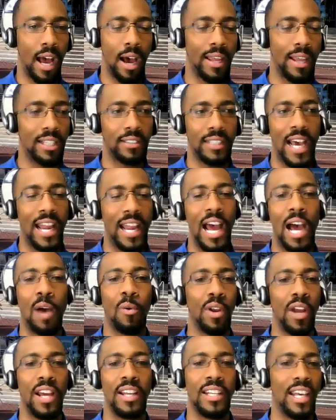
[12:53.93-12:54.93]
That's not how I
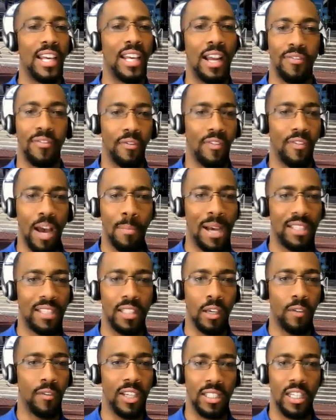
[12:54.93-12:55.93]
want to identify
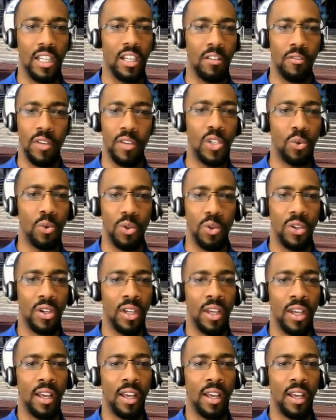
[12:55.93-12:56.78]
myself as an individual.